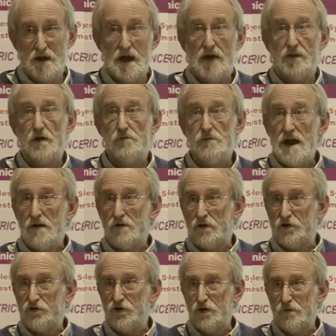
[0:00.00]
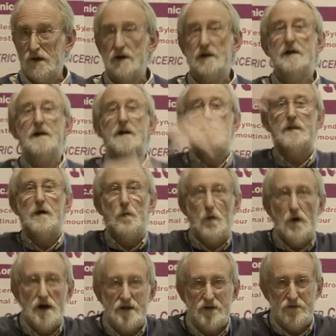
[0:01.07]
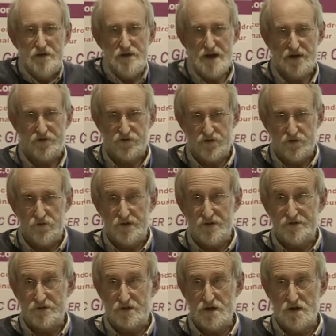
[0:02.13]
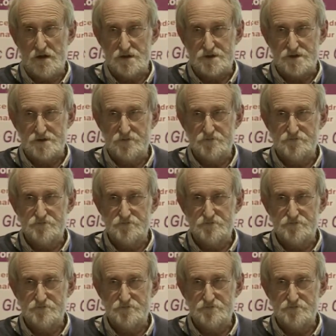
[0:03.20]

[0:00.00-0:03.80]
And the rarer the tumour, the wider the net you need to cast.